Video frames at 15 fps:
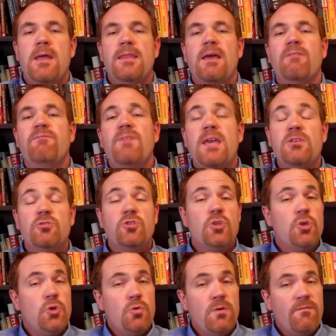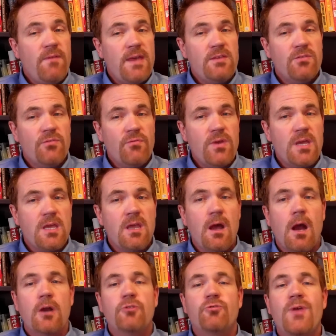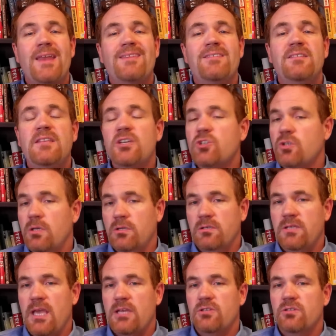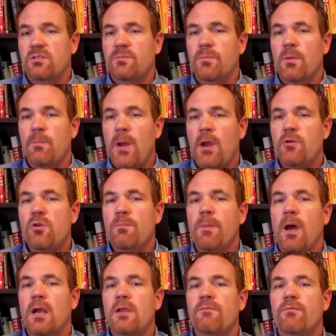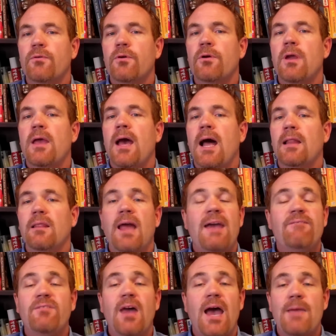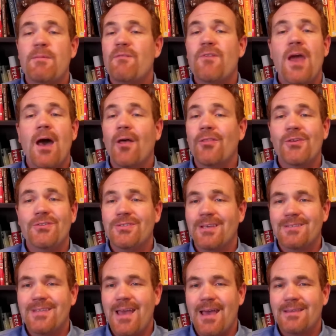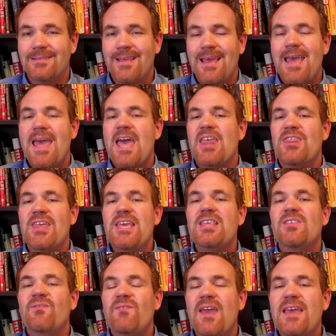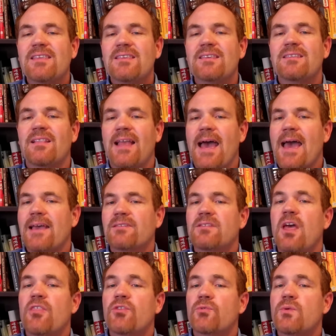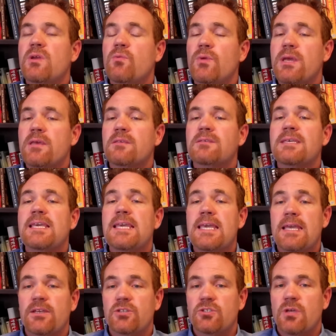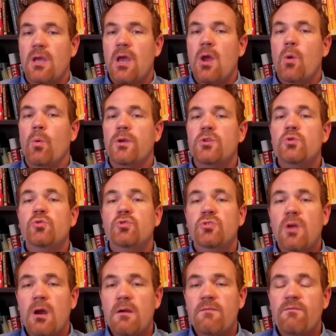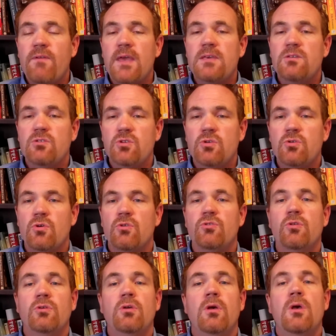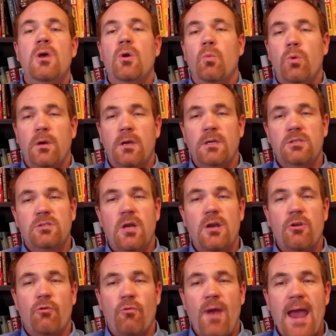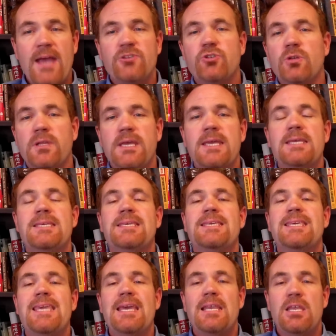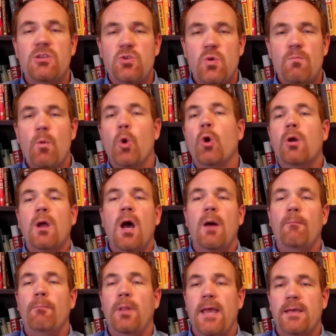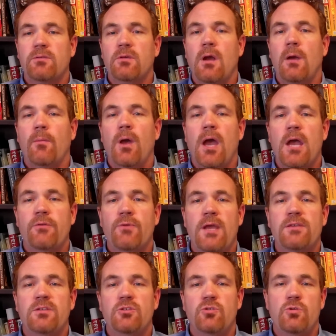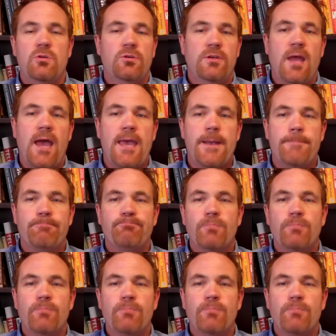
Now, phase 2 and phase 3 are transitional stages, preparing your body for a lifetime of healthy success. These phases last 3 weeks each. When you start phase 2, we're going to start gradually getting you more complex carbohydrates into your diet.